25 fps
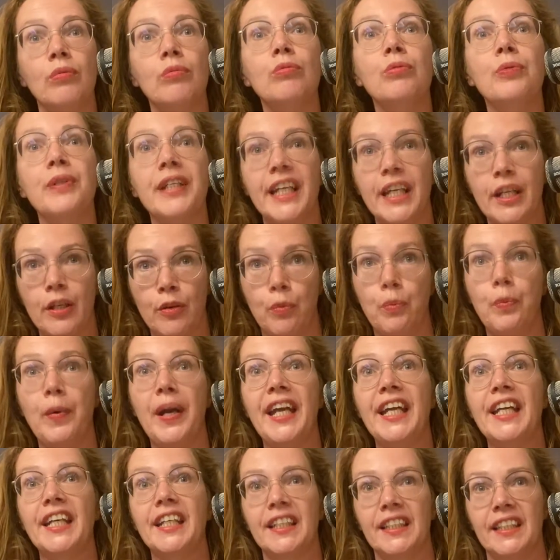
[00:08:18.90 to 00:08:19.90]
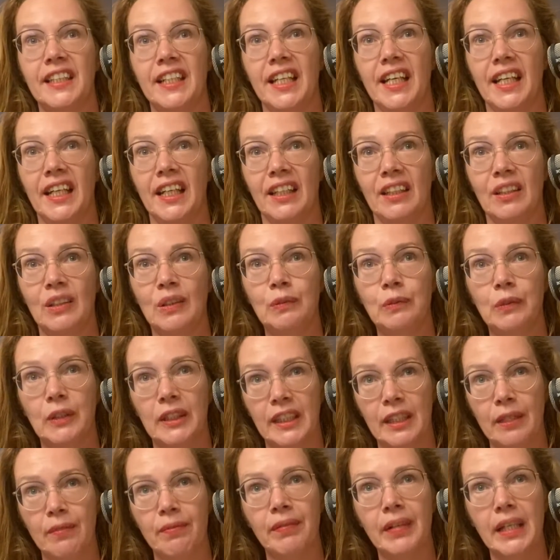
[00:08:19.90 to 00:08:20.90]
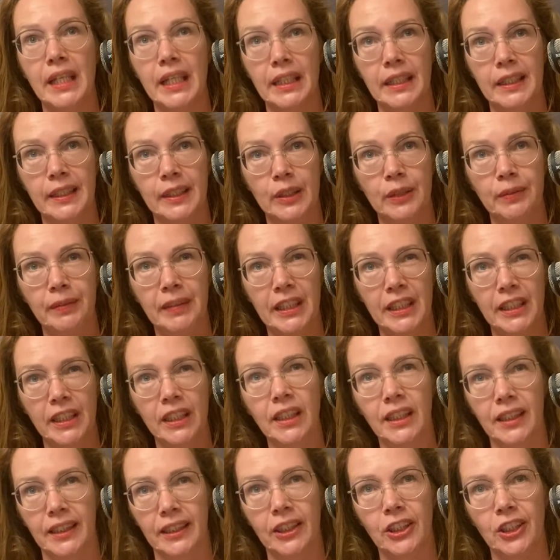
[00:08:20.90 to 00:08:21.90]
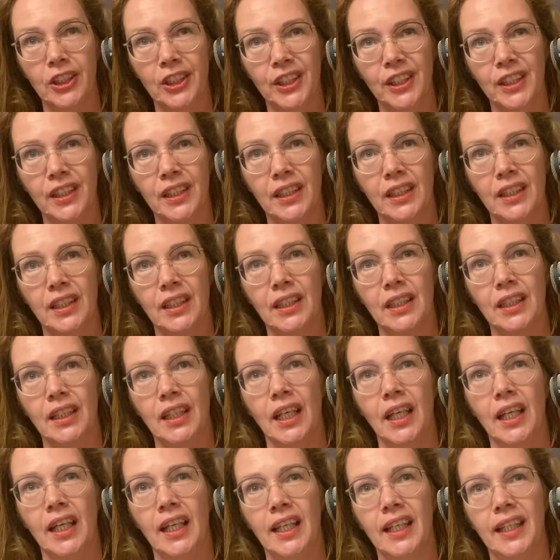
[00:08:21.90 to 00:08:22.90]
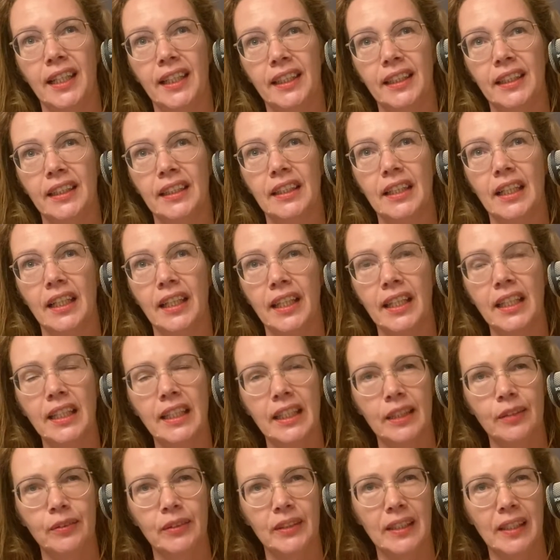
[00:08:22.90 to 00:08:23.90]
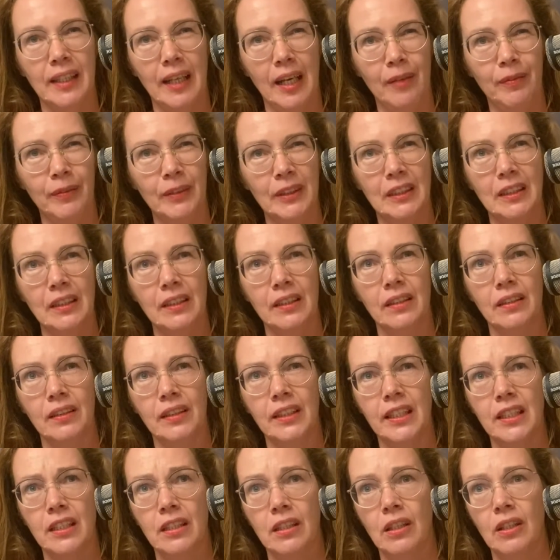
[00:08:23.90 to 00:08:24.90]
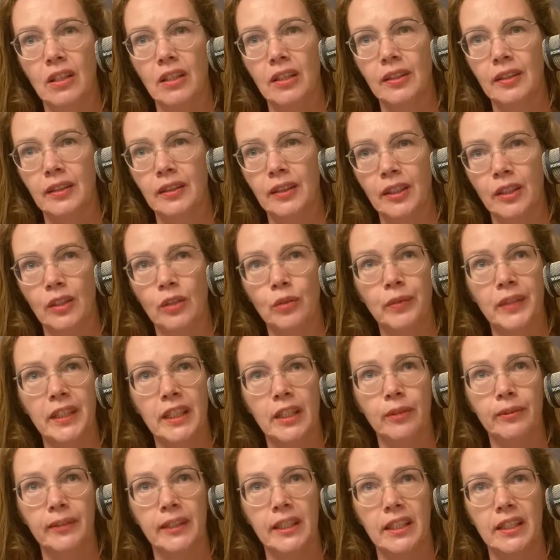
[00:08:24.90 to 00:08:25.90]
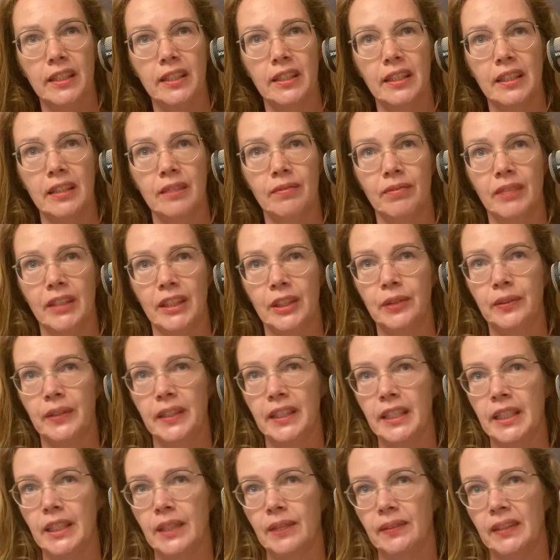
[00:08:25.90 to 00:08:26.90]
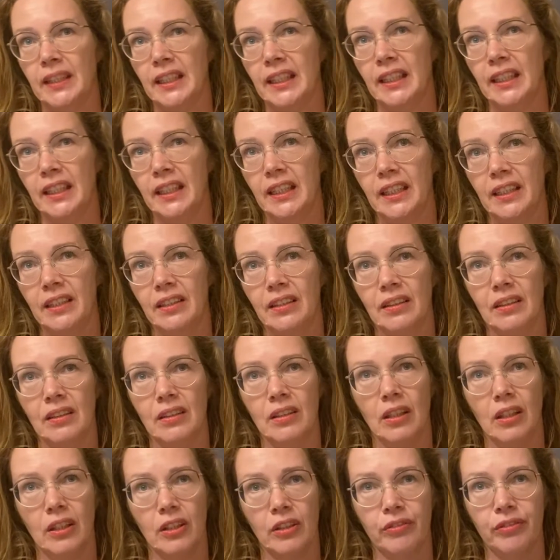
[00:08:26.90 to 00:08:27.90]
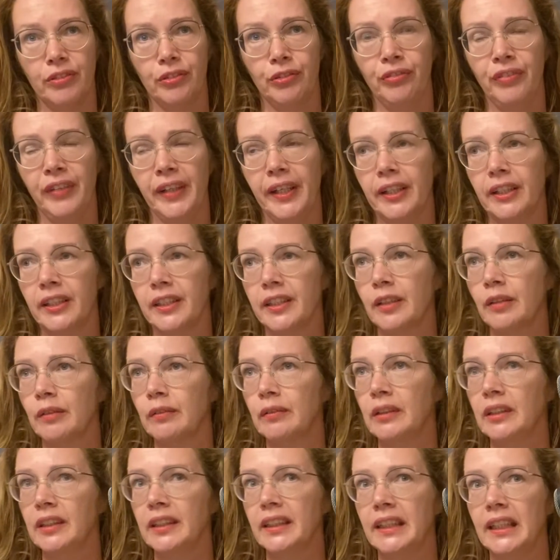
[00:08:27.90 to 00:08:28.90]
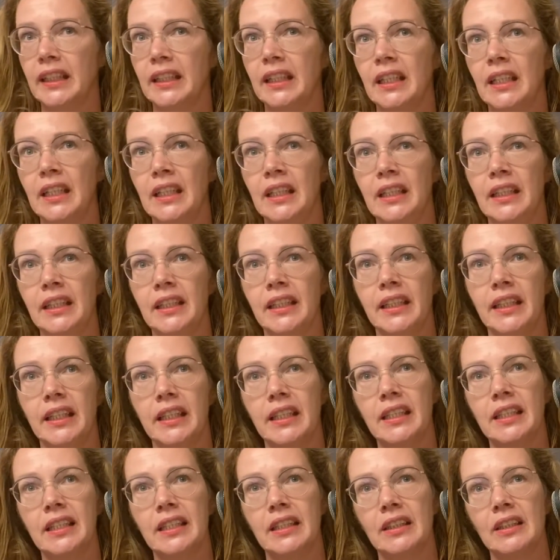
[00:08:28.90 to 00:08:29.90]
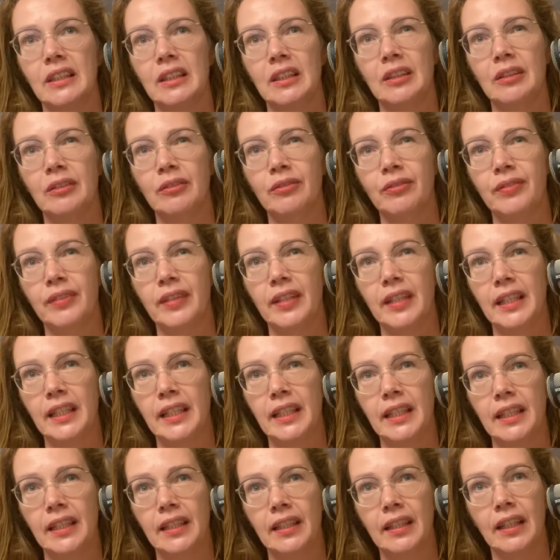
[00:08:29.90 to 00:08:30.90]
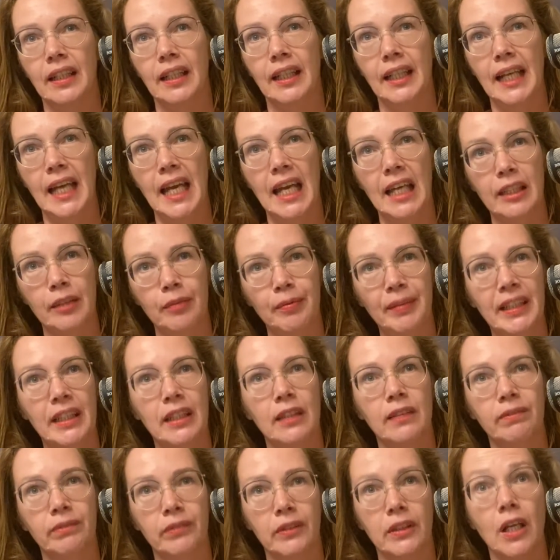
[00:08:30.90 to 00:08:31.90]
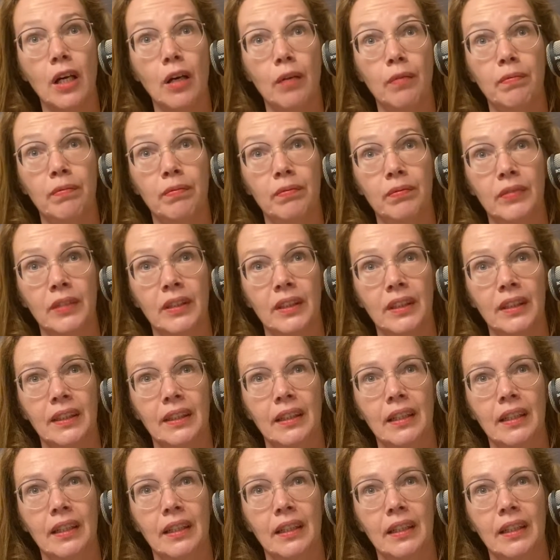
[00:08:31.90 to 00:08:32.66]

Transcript: reawakening what it means to be touched. And I think that's what's happening a lot. You know, when I went in my 20s, when I had a lot of affairs, it was that sense of that I had become numb